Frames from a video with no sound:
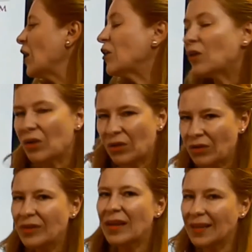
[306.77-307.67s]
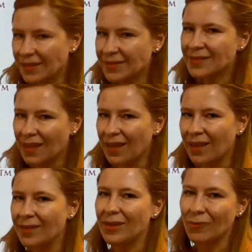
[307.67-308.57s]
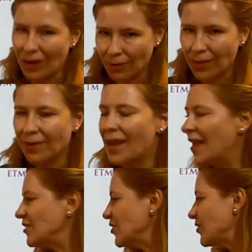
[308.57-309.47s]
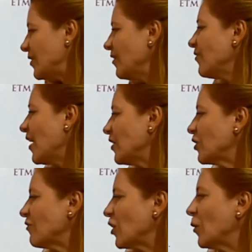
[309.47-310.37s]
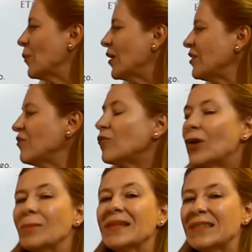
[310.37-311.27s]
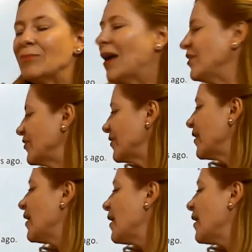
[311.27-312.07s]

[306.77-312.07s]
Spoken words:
good is an irregular adjective and the comparative form is better.